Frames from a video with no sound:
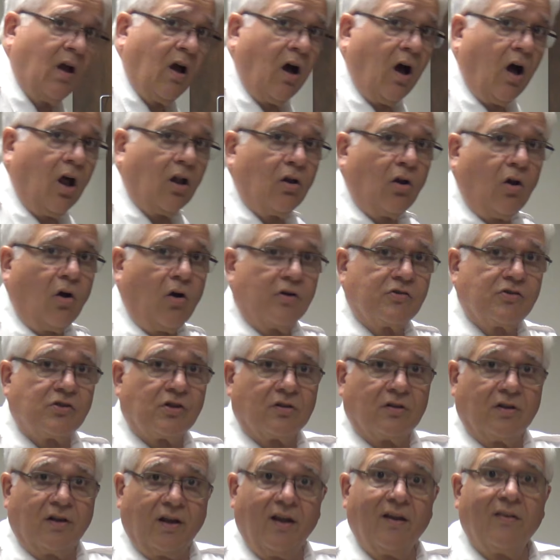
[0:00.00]
a
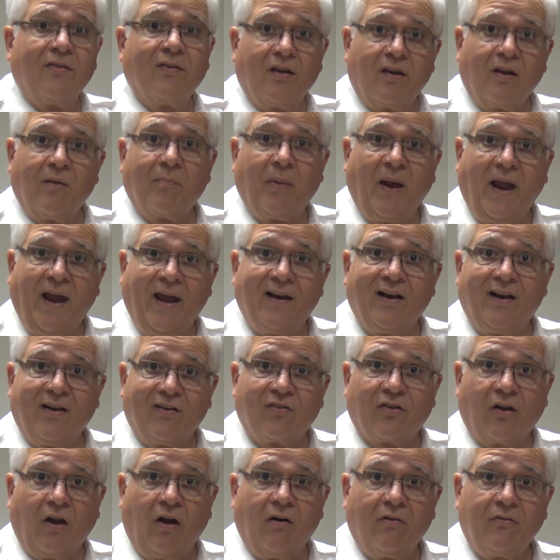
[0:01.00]
larger lid than the pan
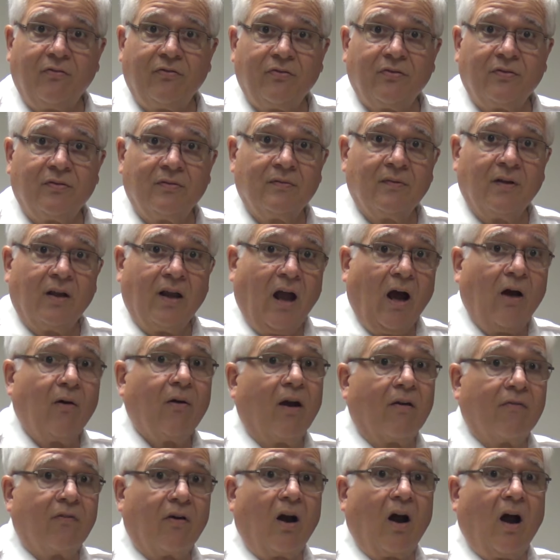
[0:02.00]
itself.
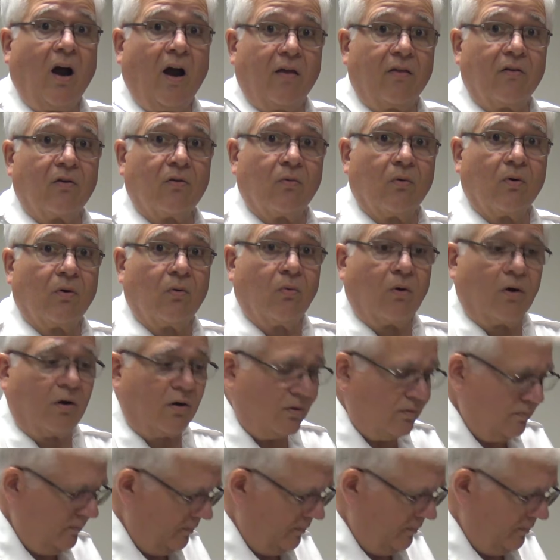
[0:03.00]
However, either will work,